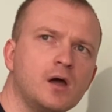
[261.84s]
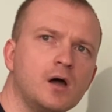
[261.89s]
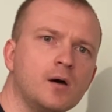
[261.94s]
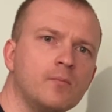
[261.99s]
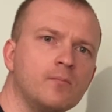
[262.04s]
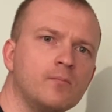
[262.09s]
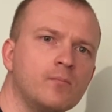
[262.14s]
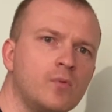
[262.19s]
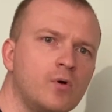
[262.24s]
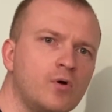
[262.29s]

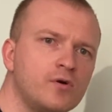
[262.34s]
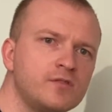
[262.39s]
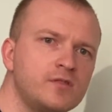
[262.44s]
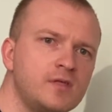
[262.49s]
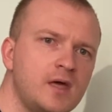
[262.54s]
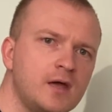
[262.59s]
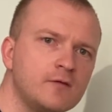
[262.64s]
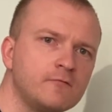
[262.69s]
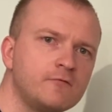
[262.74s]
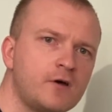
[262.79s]
more
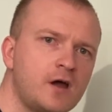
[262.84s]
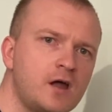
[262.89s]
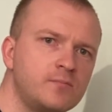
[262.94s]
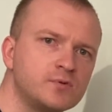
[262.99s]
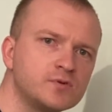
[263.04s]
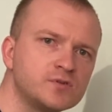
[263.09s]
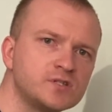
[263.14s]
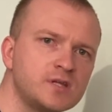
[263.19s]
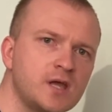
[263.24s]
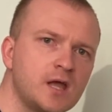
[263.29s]
than
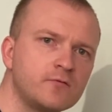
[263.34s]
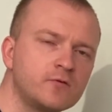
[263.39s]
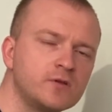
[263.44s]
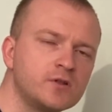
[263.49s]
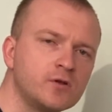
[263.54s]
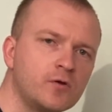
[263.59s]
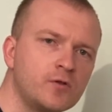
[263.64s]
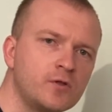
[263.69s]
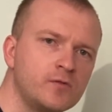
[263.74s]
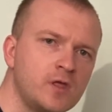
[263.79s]
5%
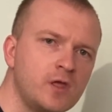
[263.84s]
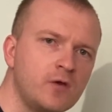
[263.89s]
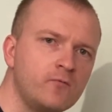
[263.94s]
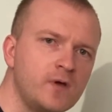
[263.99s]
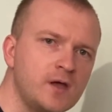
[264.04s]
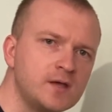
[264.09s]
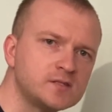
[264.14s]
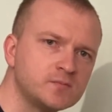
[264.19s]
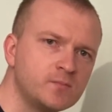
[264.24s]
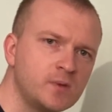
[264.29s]
return on the
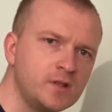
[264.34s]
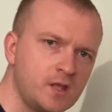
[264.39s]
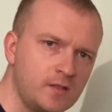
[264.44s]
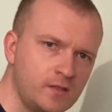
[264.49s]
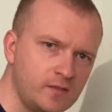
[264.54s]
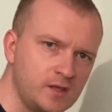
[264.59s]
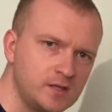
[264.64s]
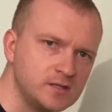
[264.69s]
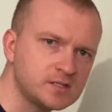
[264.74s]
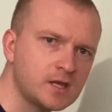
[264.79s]
investment
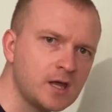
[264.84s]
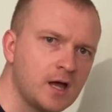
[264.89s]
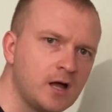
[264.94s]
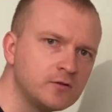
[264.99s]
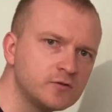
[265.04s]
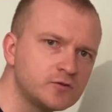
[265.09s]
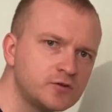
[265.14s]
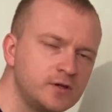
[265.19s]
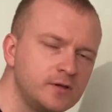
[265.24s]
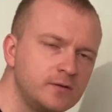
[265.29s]
in this
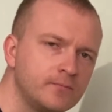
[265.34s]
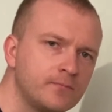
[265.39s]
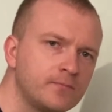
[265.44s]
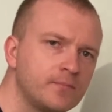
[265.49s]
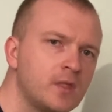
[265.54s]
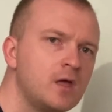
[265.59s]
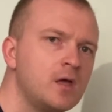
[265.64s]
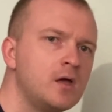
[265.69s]
country,